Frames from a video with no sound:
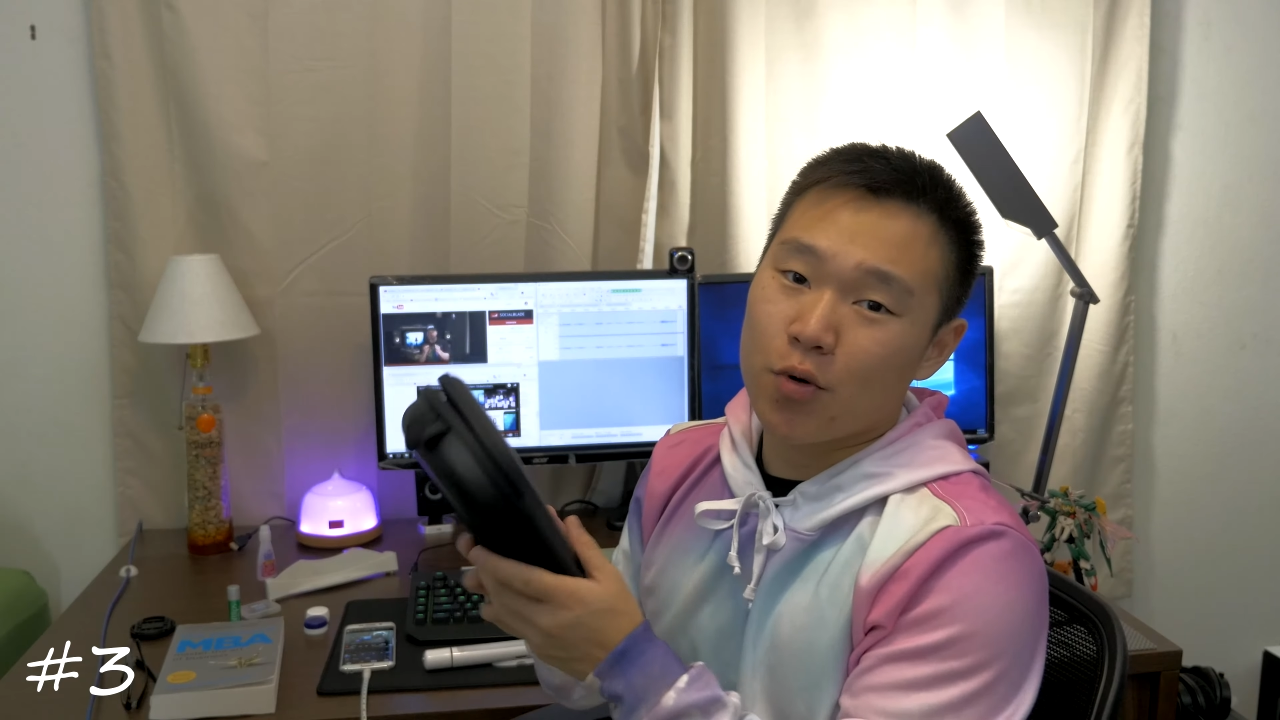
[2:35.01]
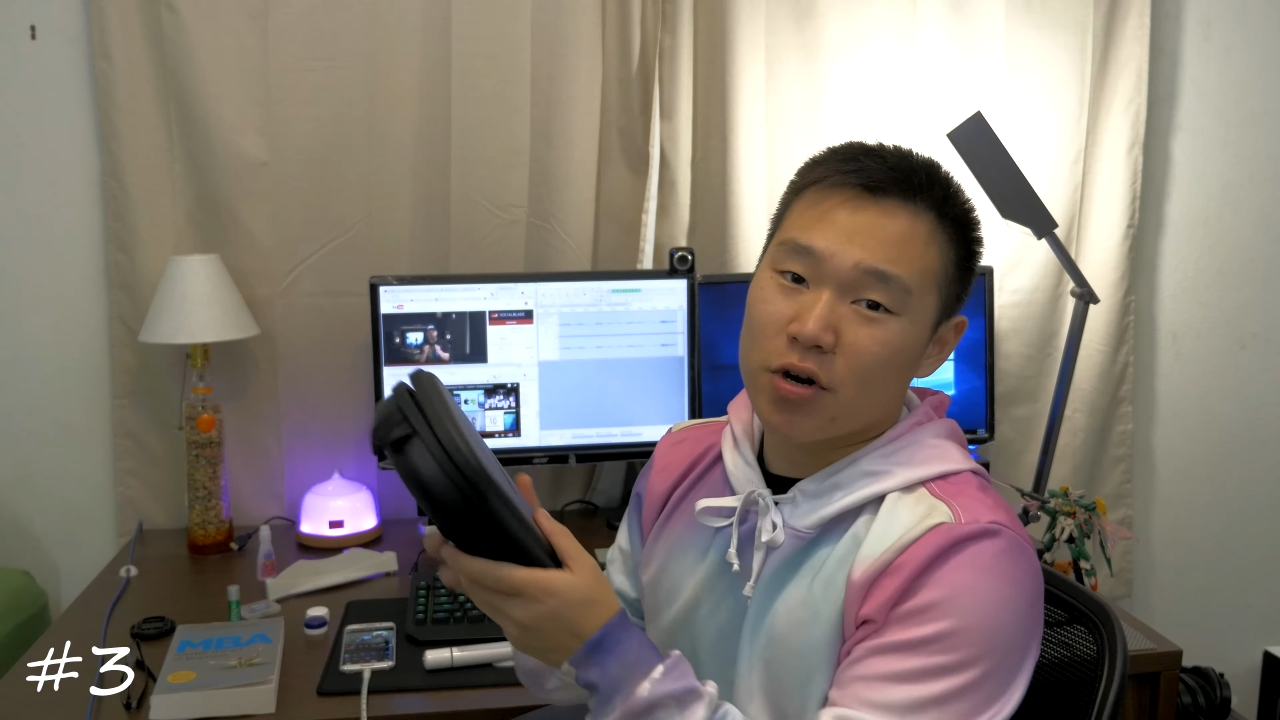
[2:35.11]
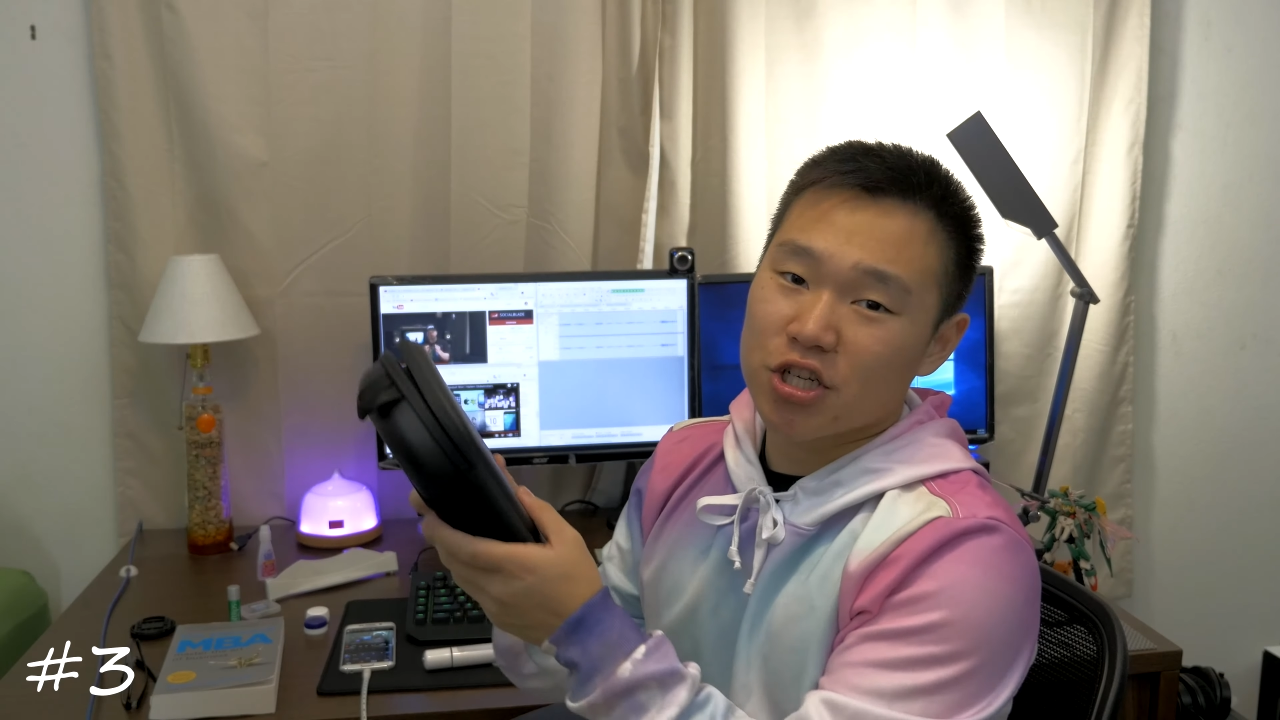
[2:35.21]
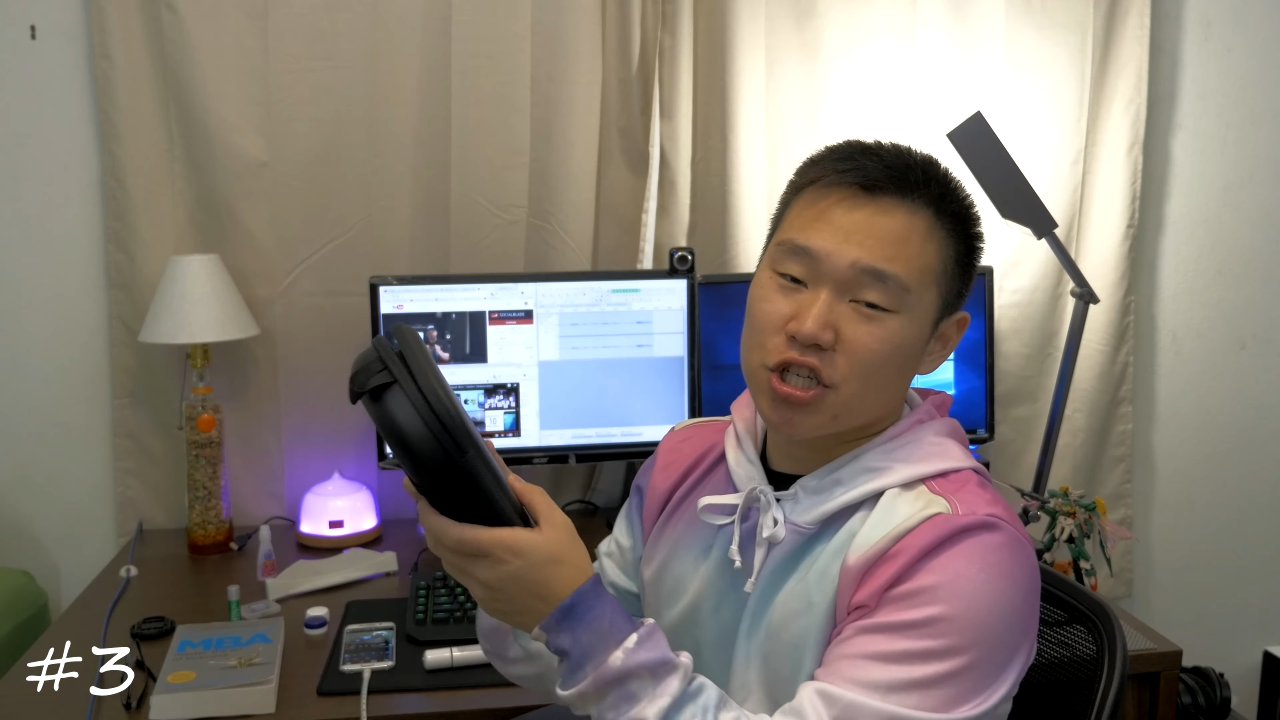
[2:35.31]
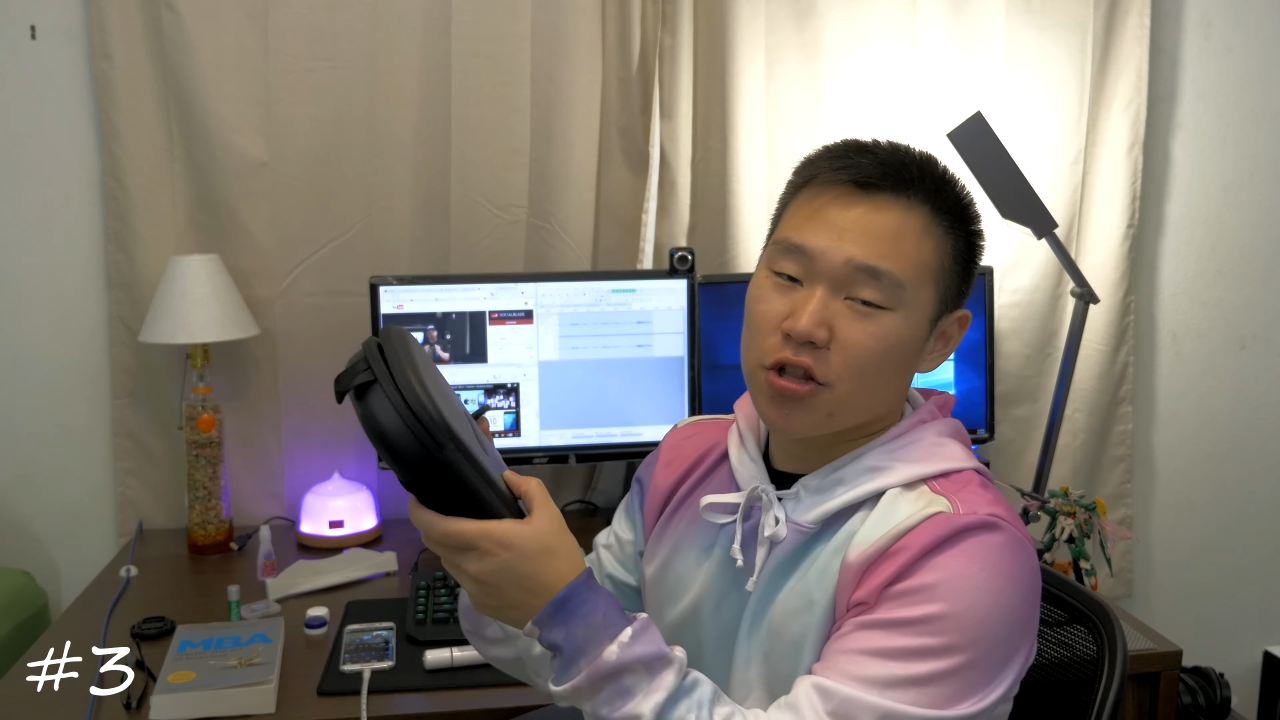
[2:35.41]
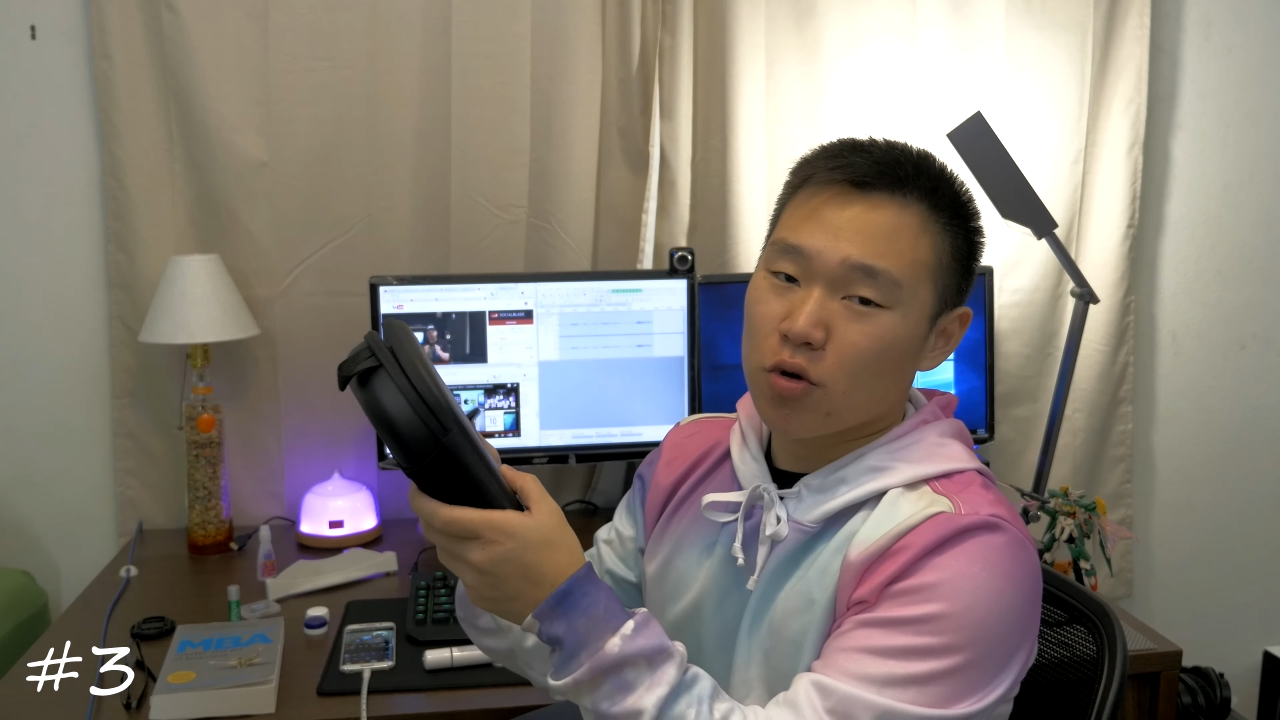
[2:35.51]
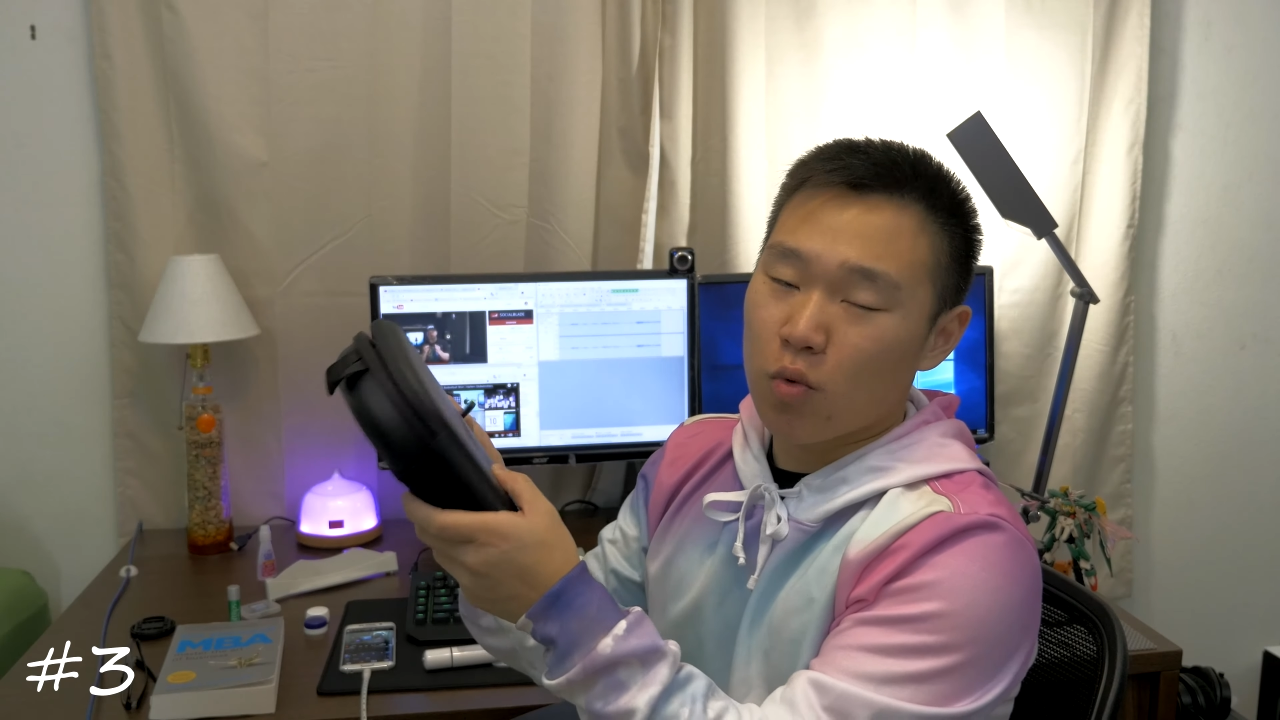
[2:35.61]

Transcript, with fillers: you want to shut the